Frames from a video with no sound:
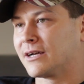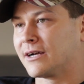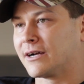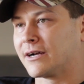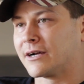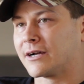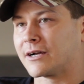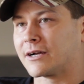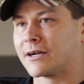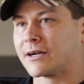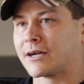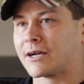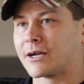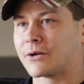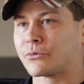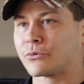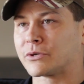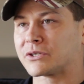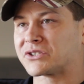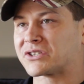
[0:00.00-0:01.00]
I
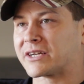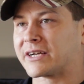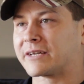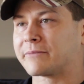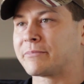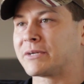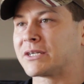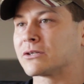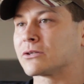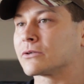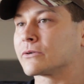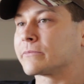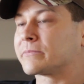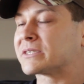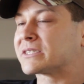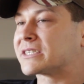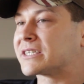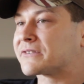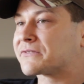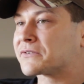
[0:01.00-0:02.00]
wish I had been a little
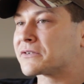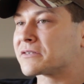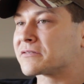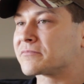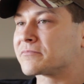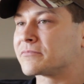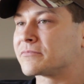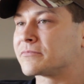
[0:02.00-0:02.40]
bit different.